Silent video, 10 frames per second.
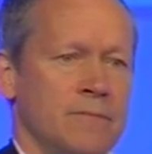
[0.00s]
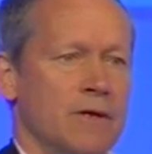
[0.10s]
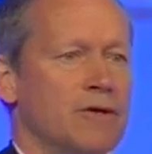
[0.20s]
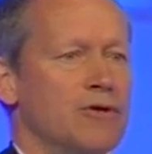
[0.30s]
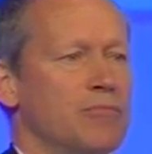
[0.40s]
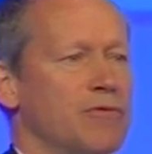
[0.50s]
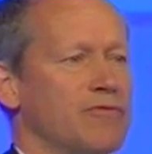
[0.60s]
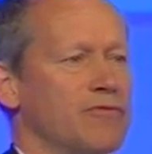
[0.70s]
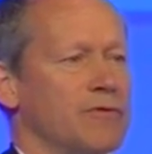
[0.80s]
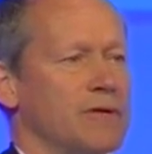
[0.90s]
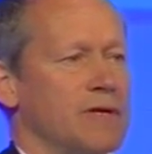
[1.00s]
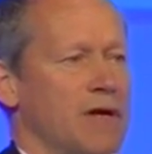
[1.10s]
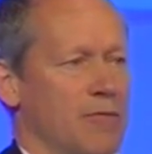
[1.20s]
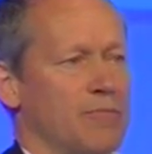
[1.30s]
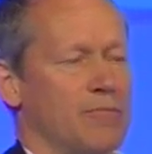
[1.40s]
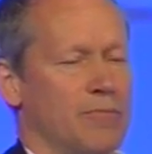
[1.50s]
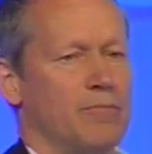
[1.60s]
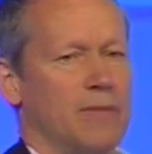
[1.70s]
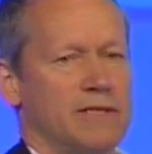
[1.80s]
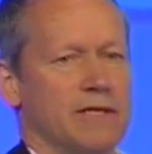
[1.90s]
a group of
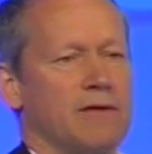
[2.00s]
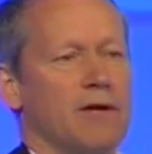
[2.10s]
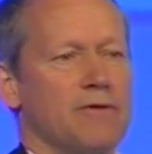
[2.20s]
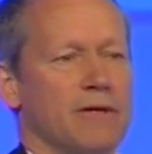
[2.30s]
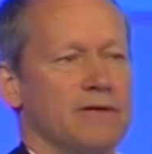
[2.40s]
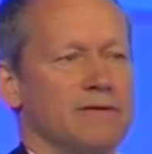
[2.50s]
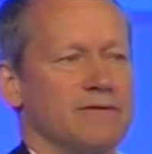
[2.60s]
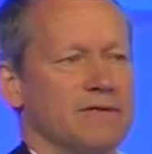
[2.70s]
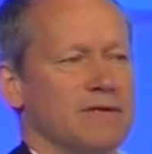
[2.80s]
basically clothing